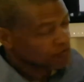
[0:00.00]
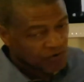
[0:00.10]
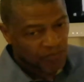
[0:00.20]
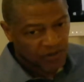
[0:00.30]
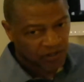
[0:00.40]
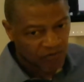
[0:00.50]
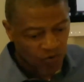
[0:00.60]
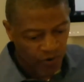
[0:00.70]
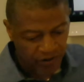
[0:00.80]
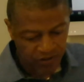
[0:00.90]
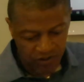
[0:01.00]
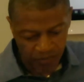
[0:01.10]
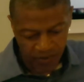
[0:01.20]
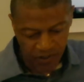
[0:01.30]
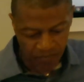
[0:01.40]
of the reproductive organs
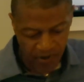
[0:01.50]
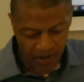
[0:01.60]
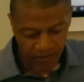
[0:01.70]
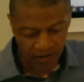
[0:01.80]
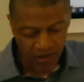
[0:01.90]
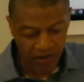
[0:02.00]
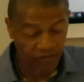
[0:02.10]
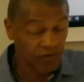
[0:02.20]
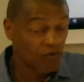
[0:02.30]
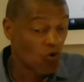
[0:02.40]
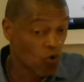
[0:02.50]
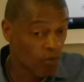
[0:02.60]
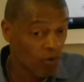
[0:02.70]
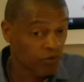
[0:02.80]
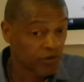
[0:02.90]
depend upon the levels of
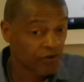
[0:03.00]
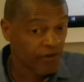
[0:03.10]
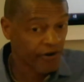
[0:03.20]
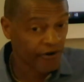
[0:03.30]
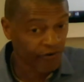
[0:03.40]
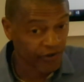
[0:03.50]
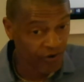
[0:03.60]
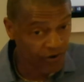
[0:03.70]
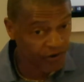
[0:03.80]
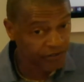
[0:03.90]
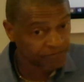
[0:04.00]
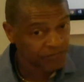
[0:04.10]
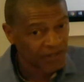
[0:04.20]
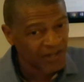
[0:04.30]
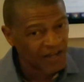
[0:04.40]
hormones that are there early
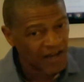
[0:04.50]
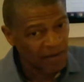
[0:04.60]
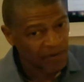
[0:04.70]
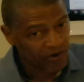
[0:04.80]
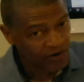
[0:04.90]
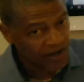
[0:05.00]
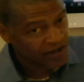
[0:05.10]
on. I'm not going to